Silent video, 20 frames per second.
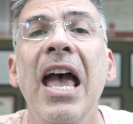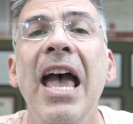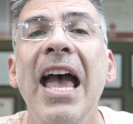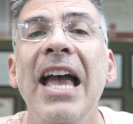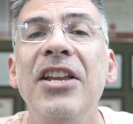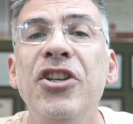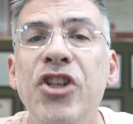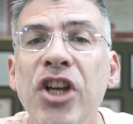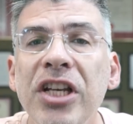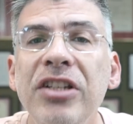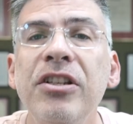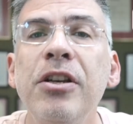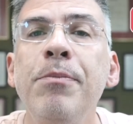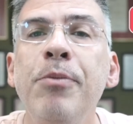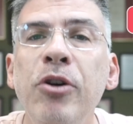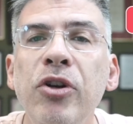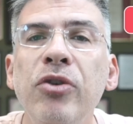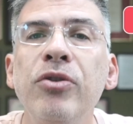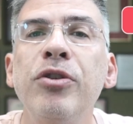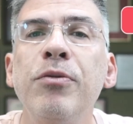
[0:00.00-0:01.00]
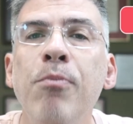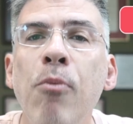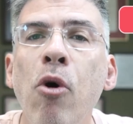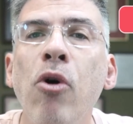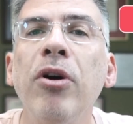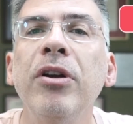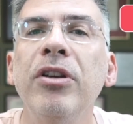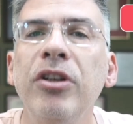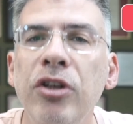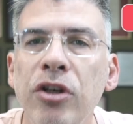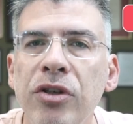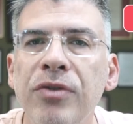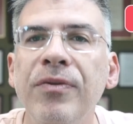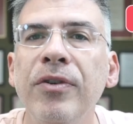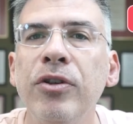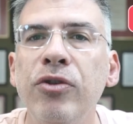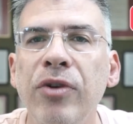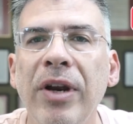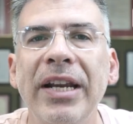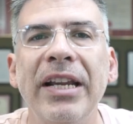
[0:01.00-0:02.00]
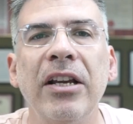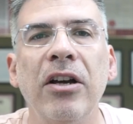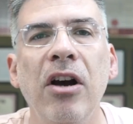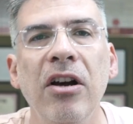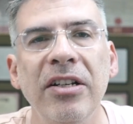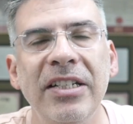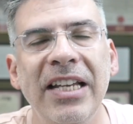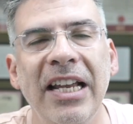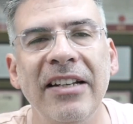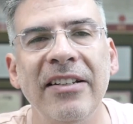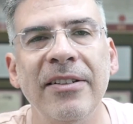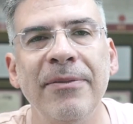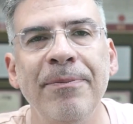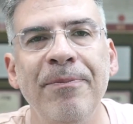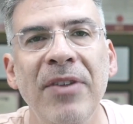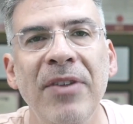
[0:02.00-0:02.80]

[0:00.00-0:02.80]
and just to produce more useful training content.